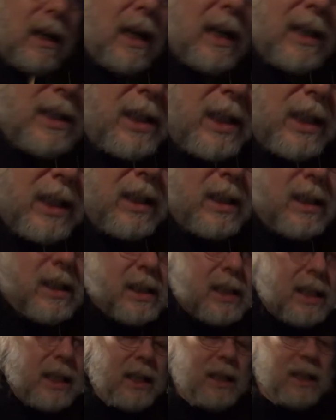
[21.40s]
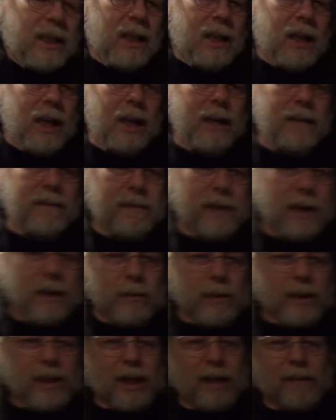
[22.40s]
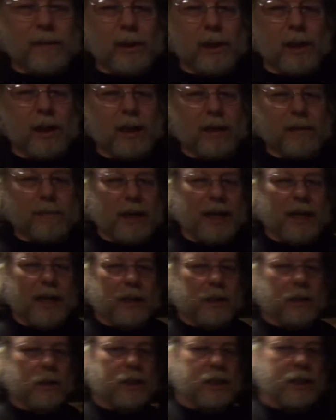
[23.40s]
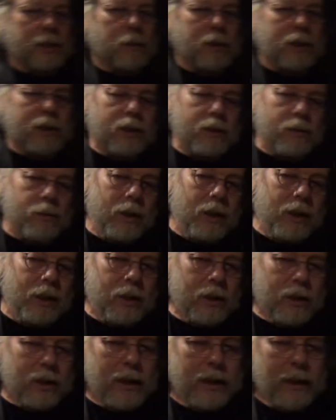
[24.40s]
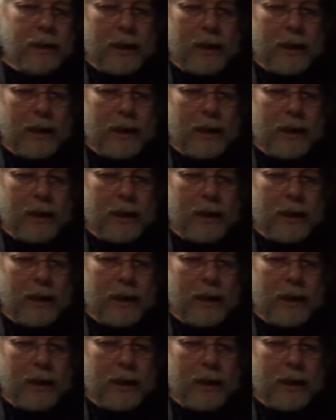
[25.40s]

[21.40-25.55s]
As you can see, that I've recovered a lot of my energy, which is really good.